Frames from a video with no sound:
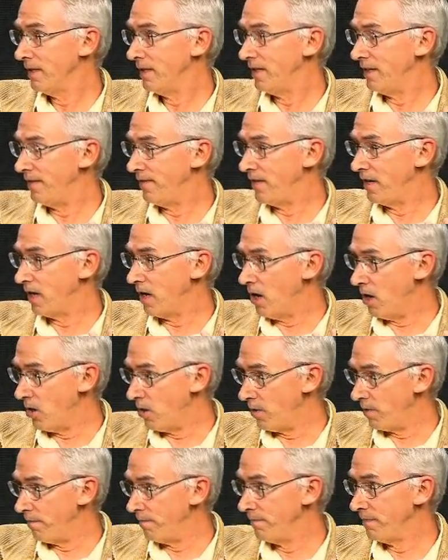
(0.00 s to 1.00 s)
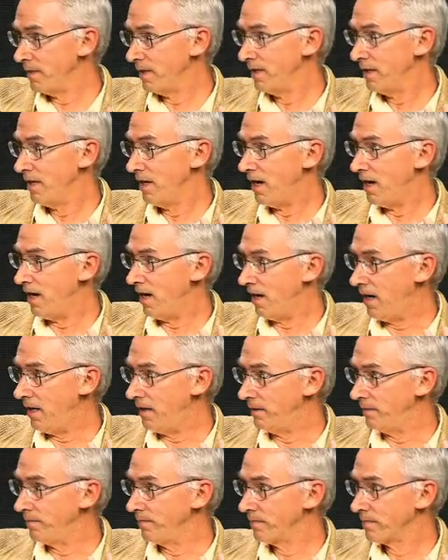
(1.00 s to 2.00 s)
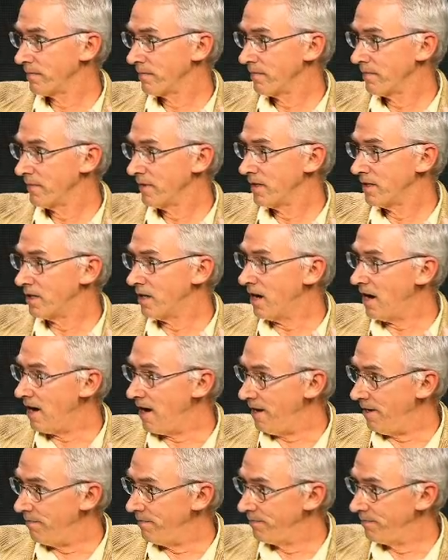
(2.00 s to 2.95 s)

in their own uh, right.